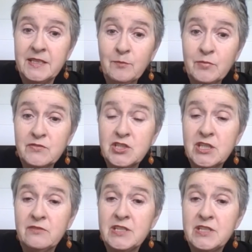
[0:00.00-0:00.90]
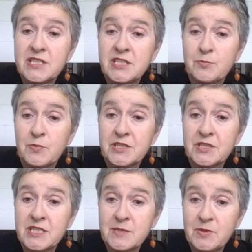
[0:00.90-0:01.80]
A number of Shia research
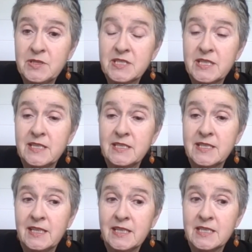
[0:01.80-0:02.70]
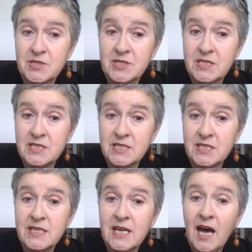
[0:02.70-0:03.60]
participants in Deli Esposti's
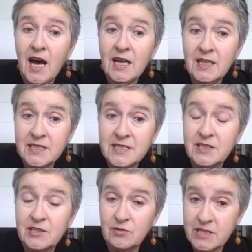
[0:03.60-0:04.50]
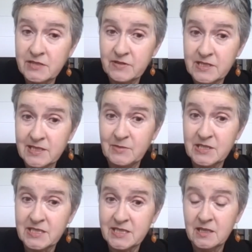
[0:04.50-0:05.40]
study highlighted the rise of
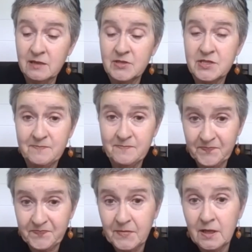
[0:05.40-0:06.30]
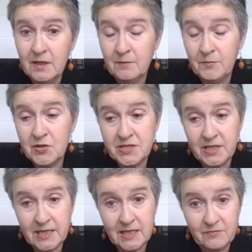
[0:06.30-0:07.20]
Islamist terrorism post
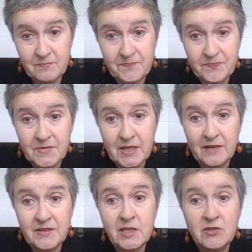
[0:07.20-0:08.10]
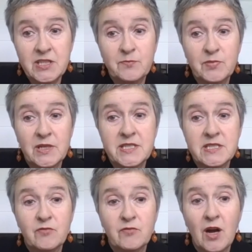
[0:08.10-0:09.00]
9/11, and they noted the
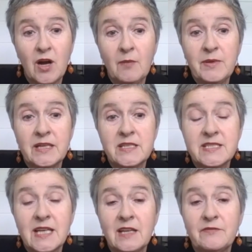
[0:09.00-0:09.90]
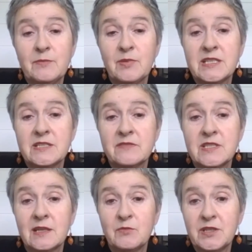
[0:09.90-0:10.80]
presence of Wahhabi and Salafi brands of
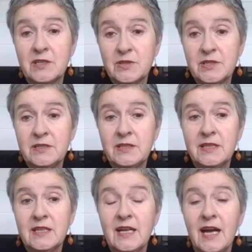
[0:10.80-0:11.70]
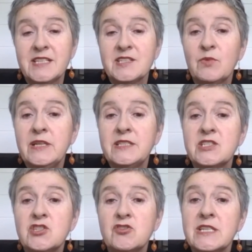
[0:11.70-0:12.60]
Islam within Britain as a way
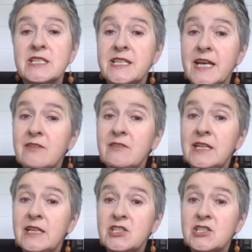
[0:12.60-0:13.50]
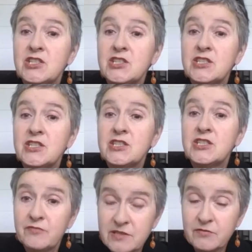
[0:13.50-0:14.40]
to stress their alleged
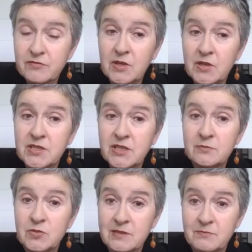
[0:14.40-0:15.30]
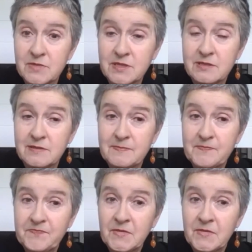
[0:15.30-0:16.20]
difference from those kinds of Muslims.
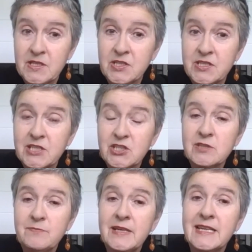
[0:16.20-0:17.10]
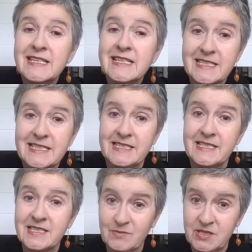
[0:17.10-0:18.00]
So tension may exist
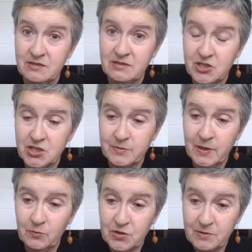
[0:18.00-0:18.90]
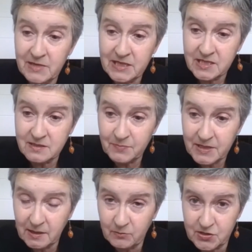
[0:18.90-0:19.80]
in some situations about what it means to
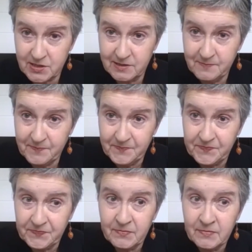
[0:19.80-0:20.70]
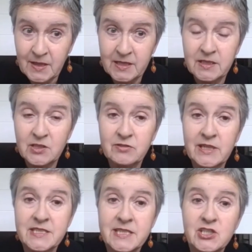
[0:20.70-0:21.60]
be a Muslim and can
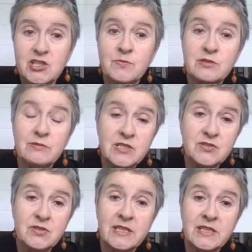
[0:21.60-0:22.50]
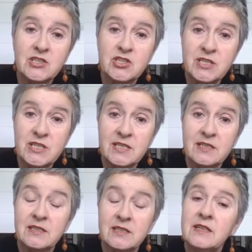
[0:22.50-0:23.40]
create tension between Sunni and Shia.